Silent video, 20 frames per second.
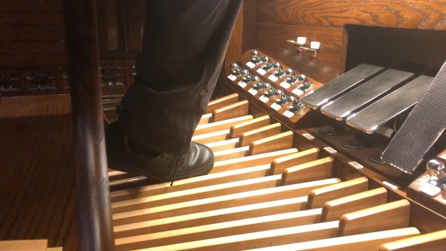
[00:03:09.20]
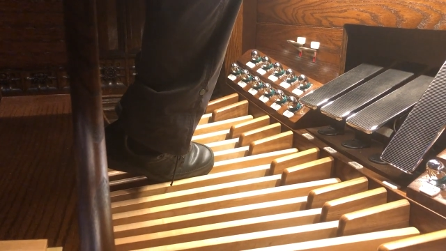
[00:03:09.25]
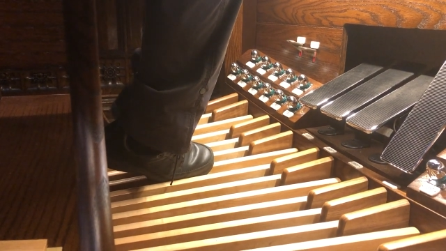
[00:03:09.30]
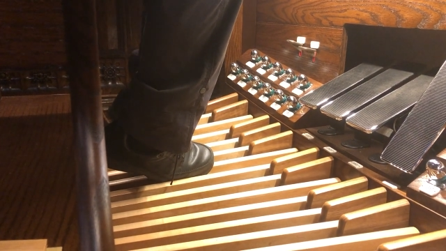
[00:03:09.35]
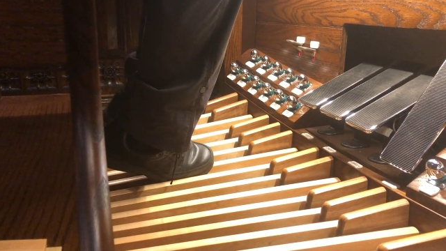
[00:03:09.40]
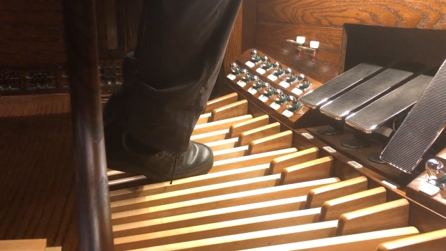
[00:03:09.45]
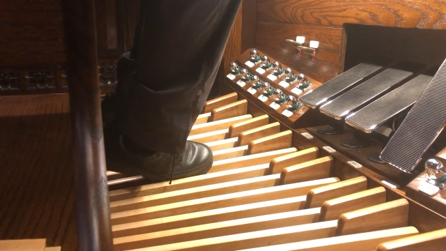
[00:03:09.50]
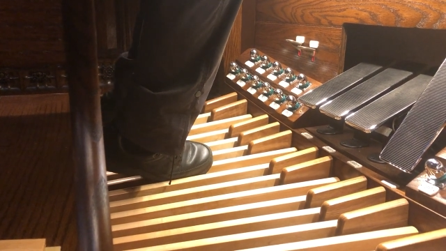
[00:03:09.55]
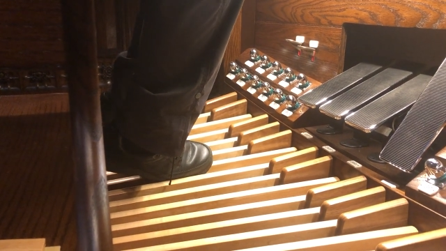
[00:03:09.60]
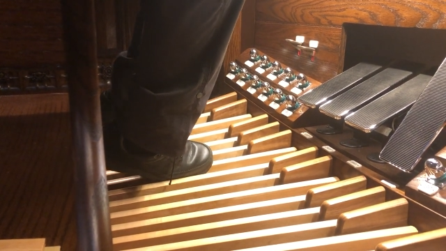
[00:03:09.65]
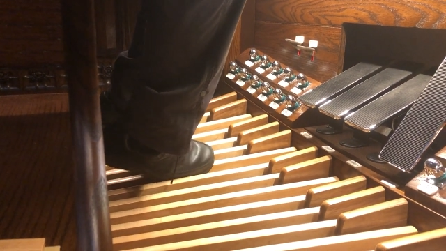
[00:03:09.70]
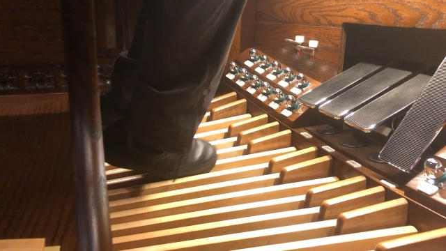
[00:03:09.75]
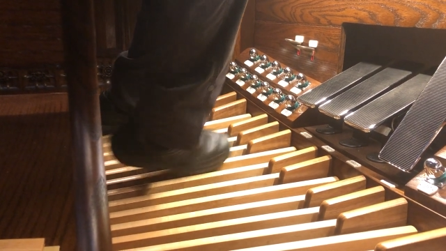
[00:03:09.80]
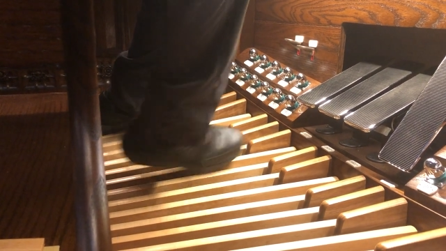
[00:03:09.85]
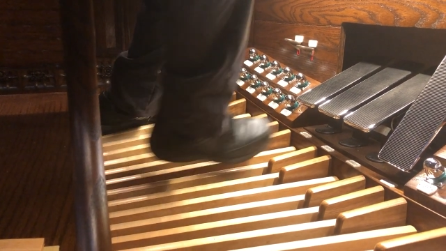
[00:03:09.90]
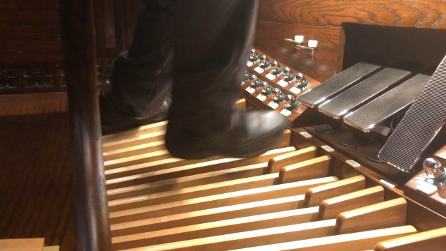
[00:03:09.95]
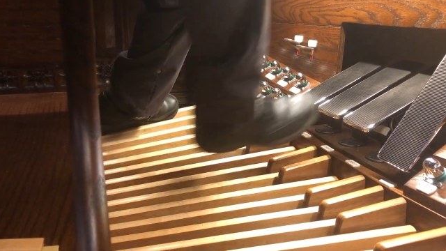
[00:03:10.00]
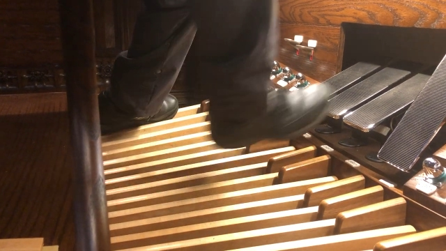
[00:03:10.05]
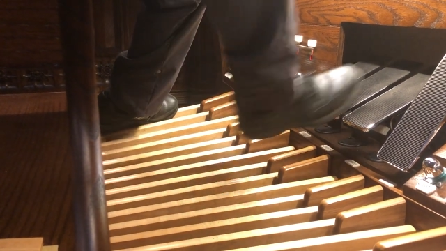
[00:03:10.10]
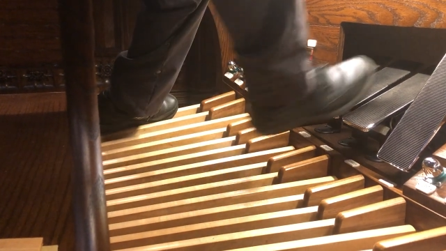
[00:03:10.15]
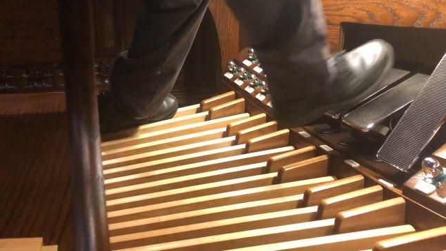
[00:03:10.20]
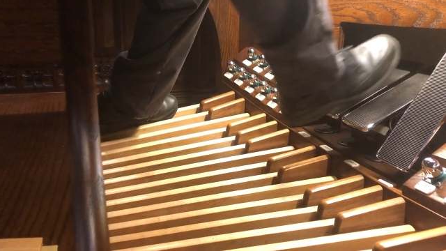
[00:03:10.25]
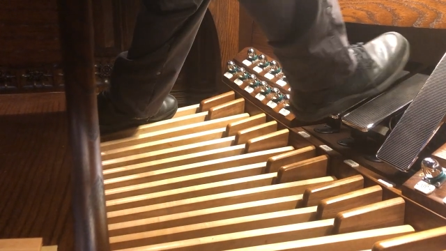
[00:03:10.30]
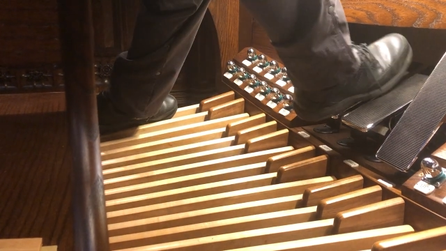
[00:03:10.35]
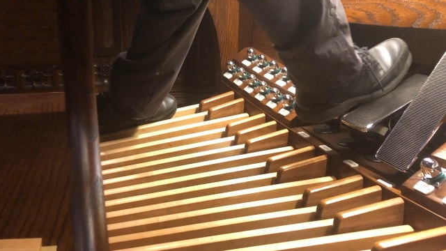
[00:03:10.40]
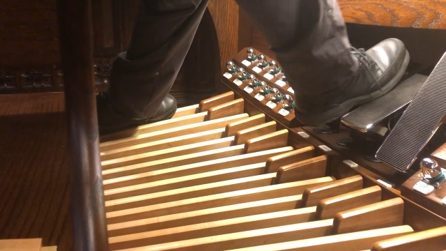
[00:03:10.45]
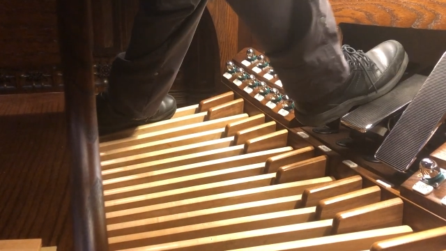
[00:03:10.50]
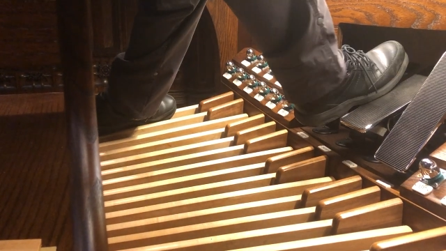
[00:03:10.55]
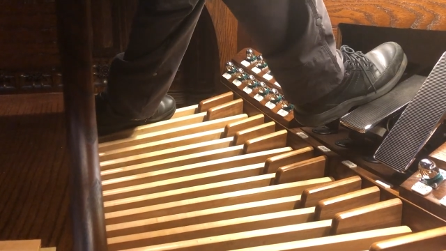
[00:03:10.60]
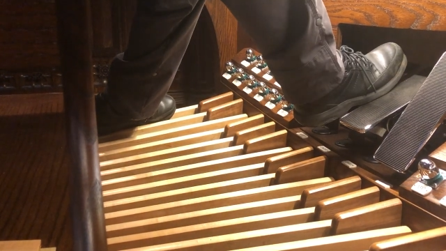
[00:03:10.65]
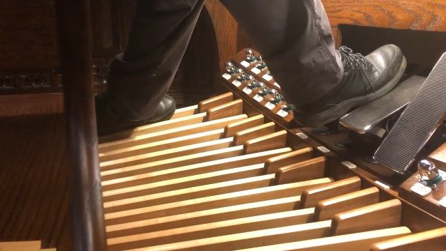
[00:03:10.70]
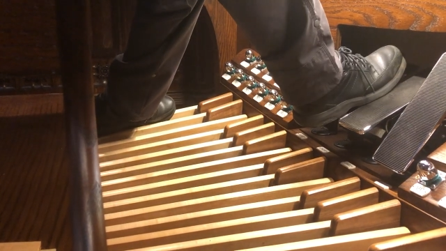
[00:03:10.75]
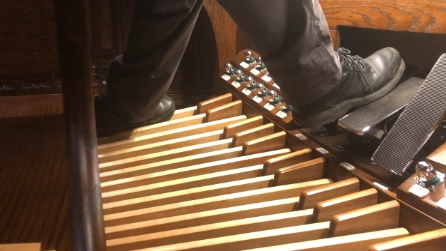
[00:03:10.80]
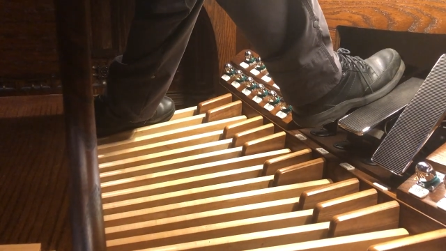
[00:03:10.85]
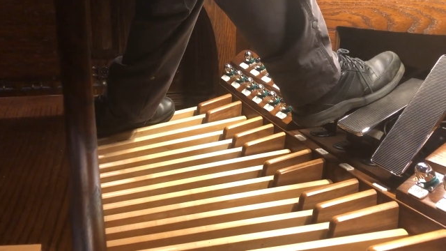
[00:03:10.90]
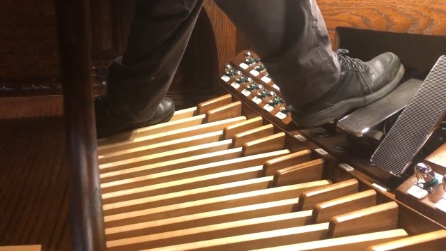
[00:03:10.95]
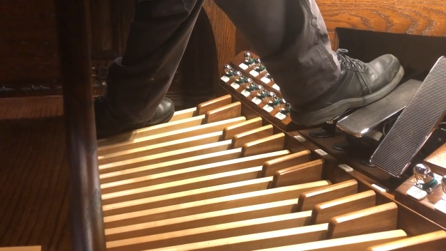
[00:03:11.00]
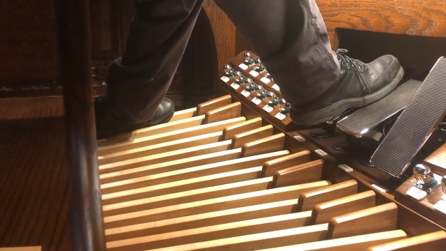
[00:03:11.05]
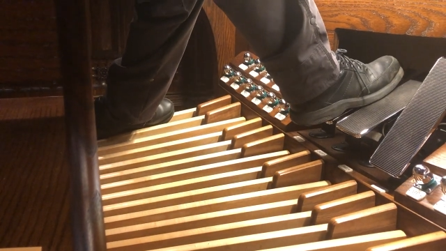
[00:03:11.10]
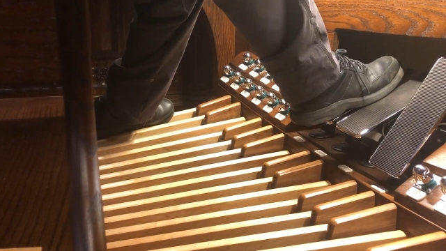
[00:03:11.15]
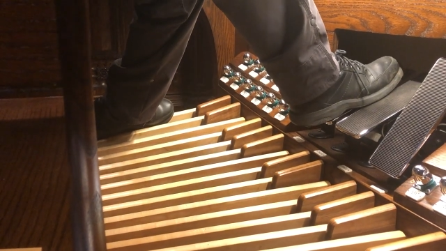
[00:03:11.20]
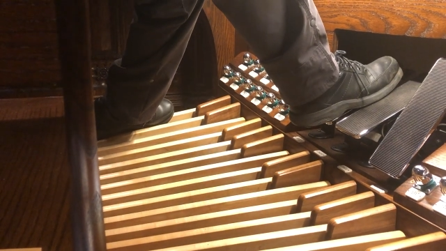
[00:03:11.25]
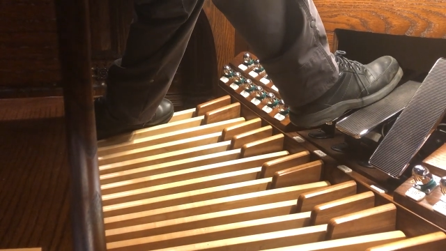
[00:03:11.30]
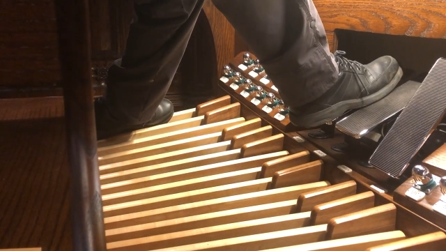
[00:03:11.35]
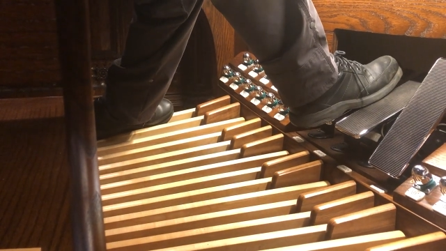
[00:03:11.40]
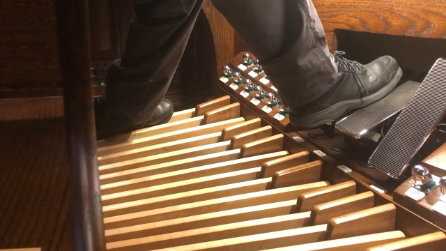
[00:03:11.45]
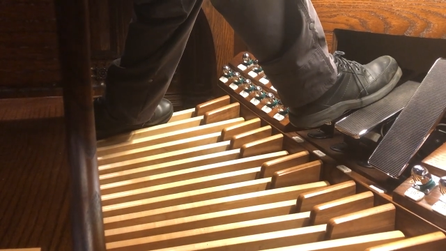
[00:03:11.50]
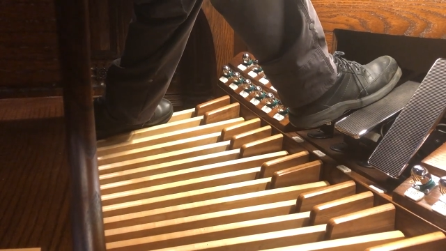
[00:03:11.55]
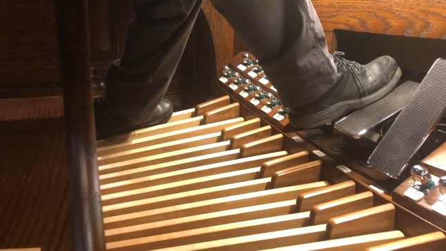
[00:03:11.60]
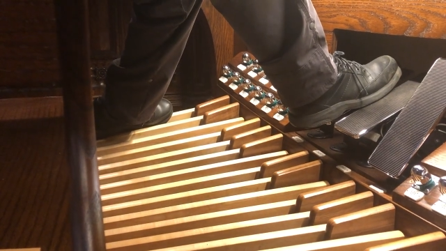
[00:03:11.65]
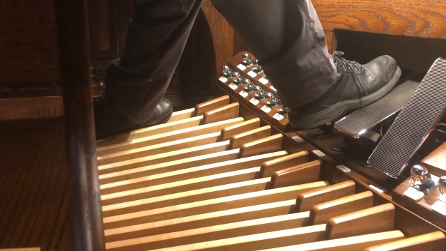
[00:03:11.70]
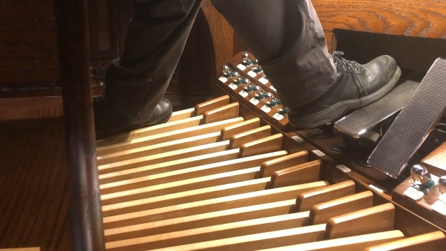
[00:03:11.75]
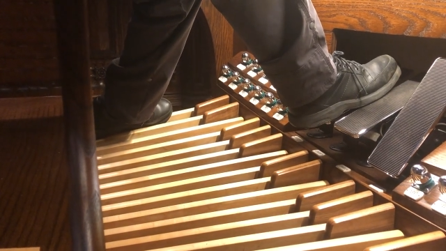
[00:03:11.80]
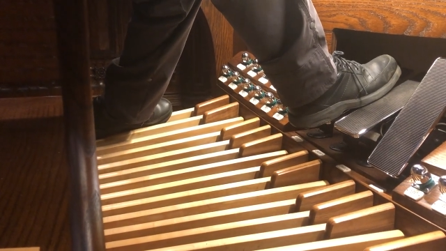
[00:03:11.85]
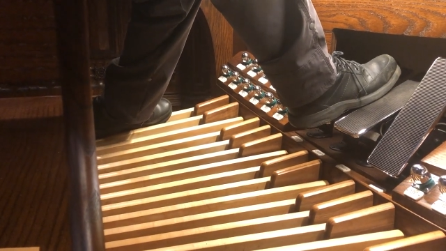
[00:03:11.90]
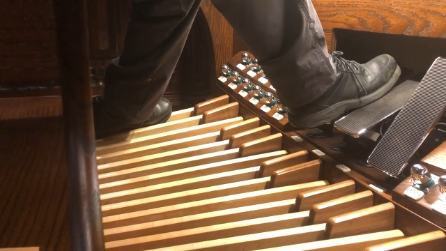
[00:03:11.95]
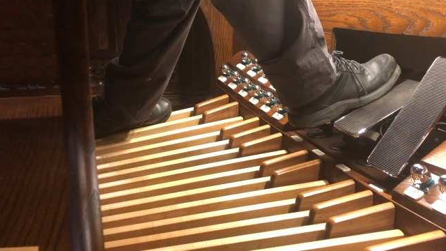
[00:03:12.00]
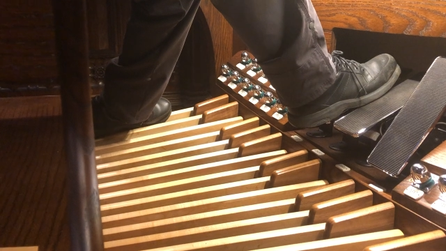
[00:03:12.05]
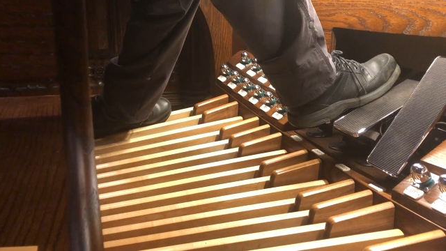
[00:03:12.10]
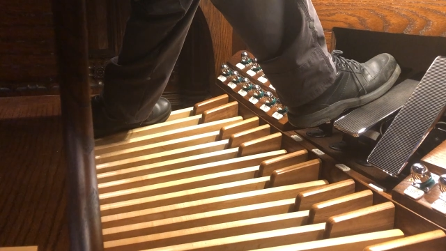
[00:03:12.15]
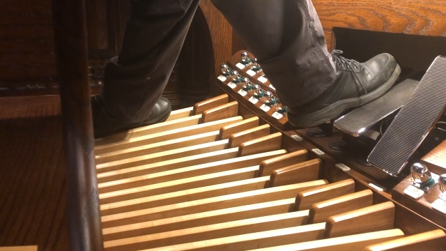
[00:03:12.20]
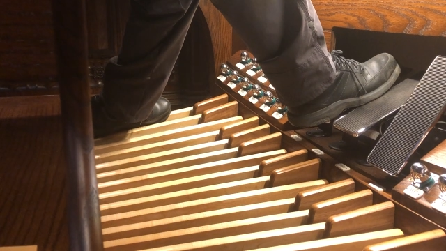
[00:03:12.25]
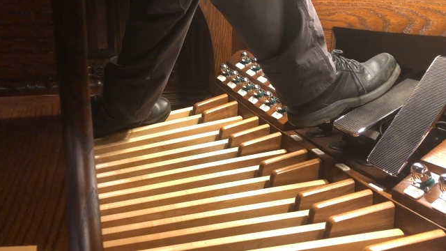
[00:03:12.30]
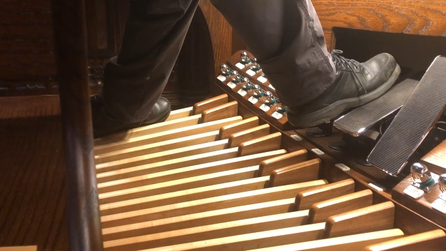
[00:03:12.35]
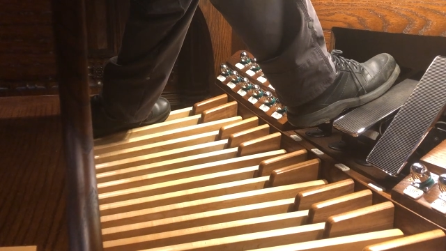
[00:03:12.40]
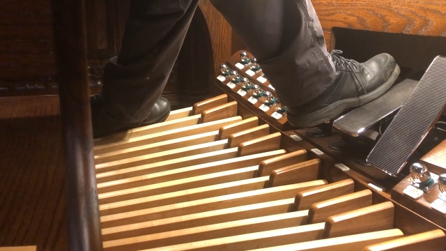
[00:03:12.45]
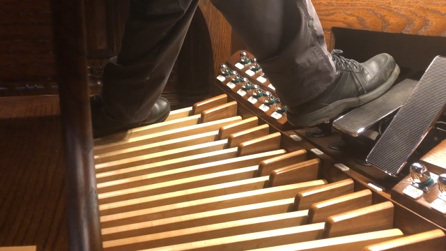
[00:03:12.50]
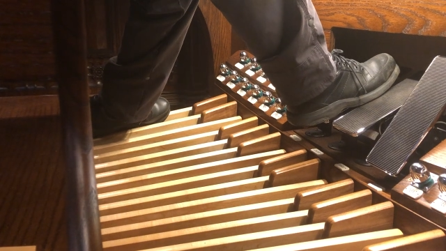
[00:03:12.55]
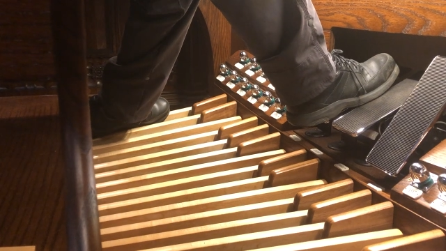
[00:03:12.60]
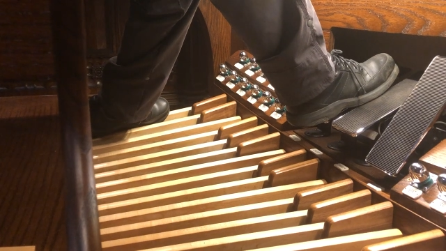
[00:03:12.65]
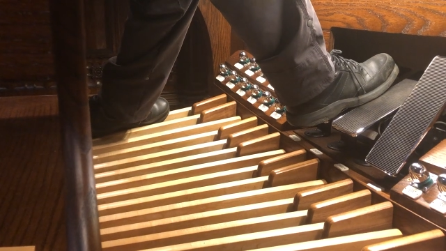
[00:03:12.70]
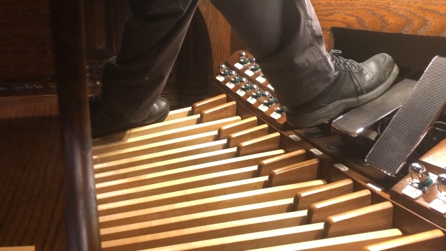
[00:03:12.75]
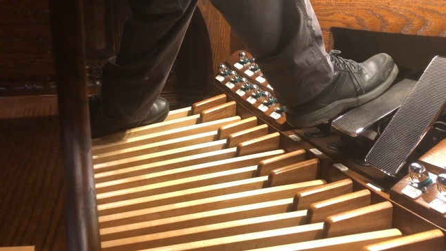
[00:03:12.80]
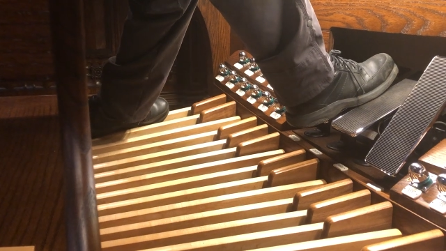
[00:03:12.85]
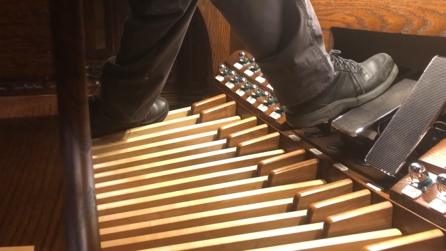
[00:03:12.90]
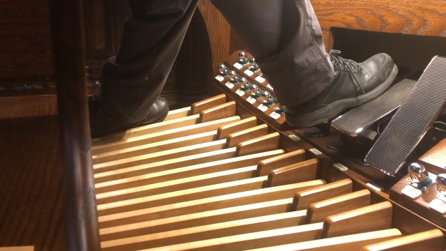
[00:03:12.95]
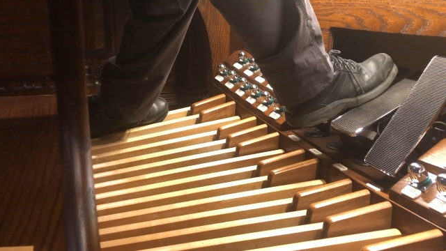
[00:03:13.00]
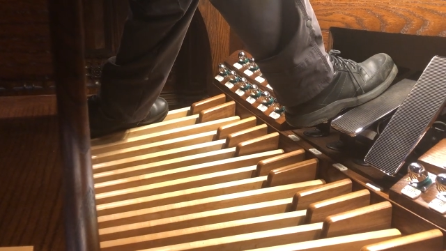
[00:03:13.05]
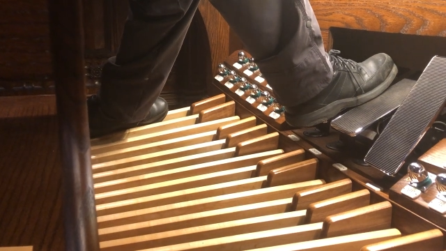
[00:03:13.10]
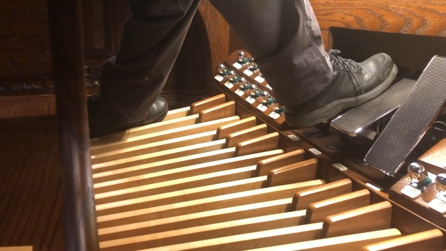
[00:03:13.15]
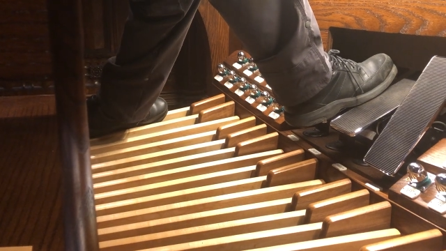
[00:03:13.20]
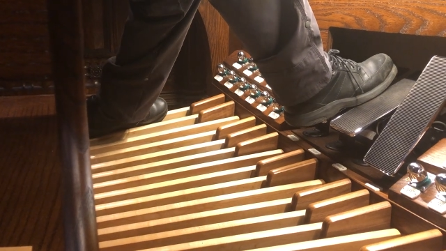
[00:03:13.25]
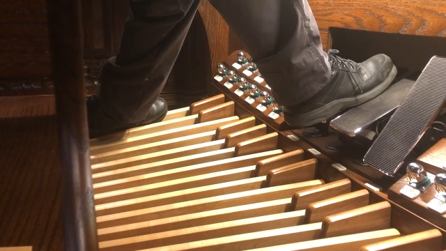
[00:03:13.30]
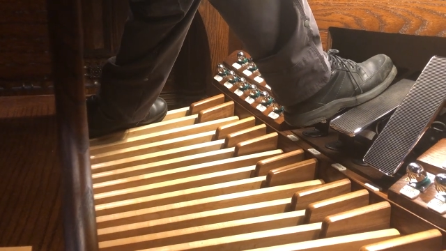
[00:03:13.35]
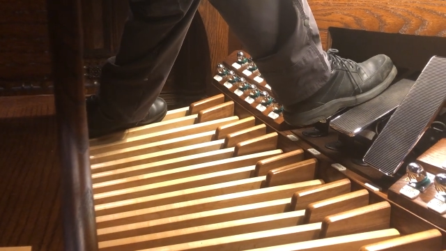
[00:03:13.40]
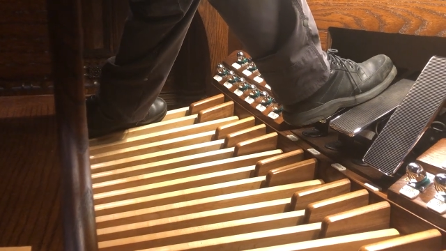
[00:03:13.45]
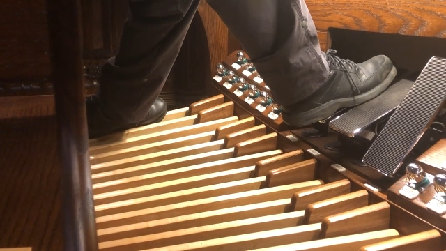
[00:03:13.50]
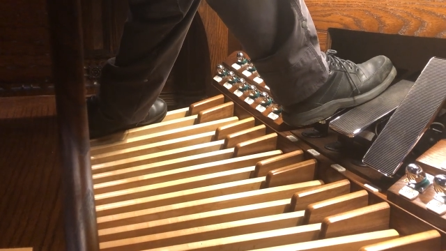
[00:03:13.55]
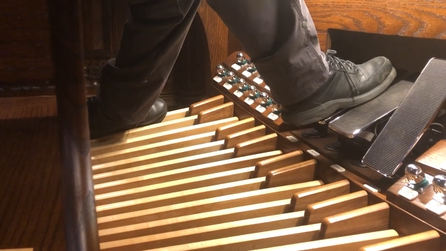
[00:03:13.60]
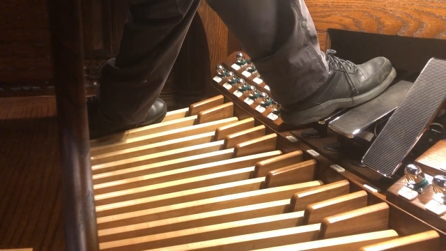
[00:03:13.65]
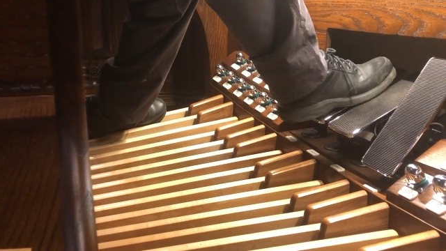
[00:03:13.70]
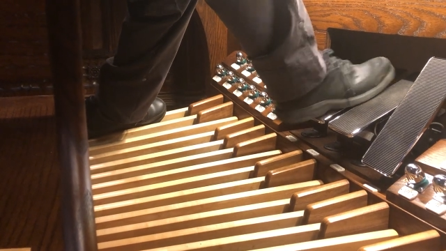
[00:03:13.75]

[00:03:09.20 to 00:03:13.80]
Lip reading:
Nobody's mouth can be seen.